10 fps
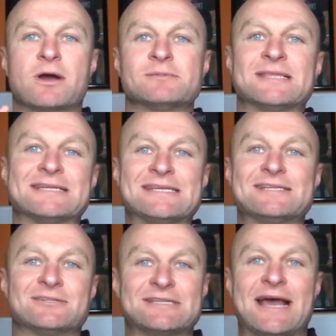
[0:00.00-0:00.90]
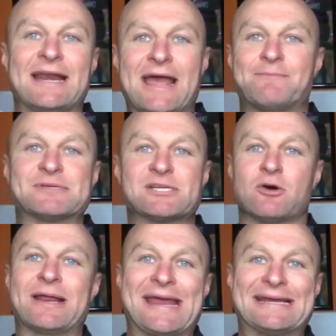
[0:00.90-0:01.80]
Welcome to the Diesel Dad
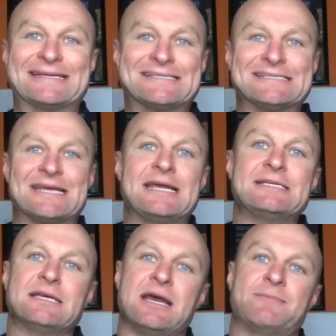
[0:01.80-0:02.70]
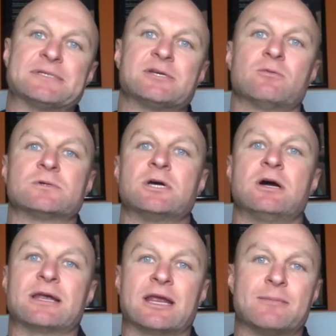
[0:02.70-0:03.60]
episode 8. In today's episode, we're
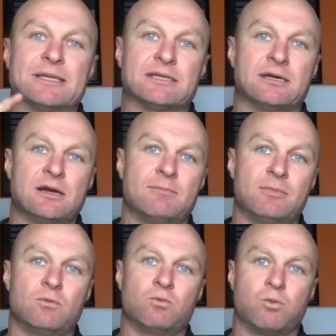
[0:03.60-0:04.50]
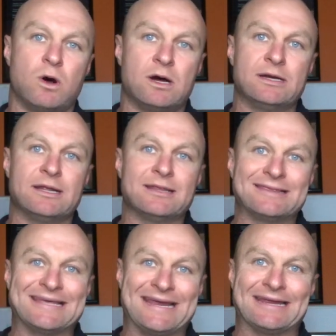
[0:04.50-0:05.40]
talking about the number one
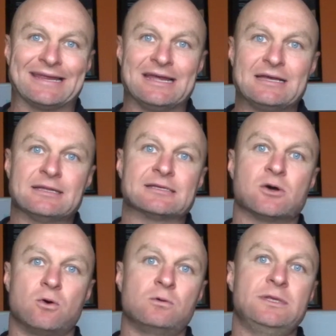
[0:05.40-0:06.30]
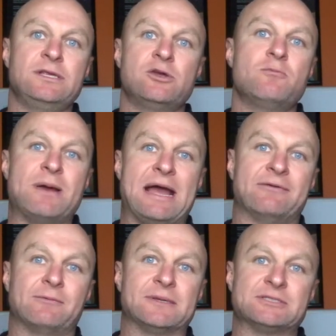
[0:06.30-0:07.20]
thing that is holding you
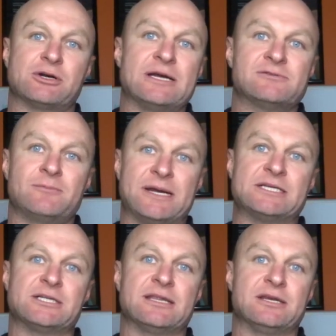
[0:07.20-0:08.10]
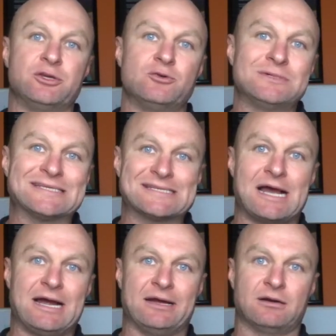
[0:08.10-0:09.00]
back from the transformation that you
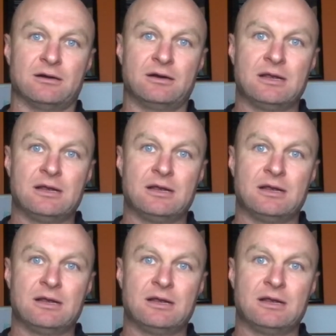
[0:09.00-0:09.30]
desire.